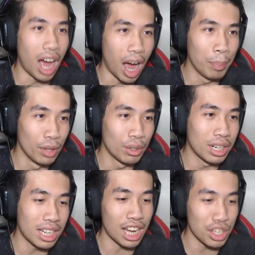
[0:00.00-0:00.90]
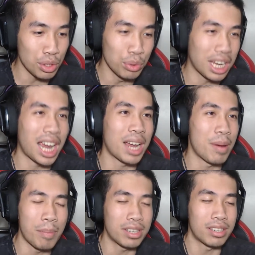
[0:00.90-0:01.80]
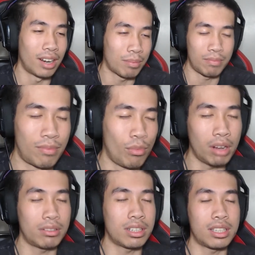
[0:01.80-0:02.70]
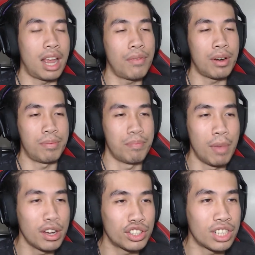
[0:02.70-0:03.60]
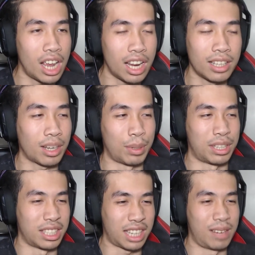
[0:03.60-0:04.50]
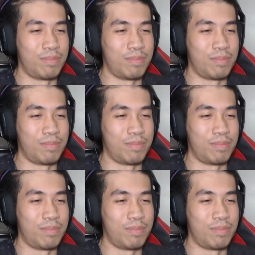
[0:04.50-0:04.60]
uploaded a new game. I'm just like, what? He never mentioned anything about this game.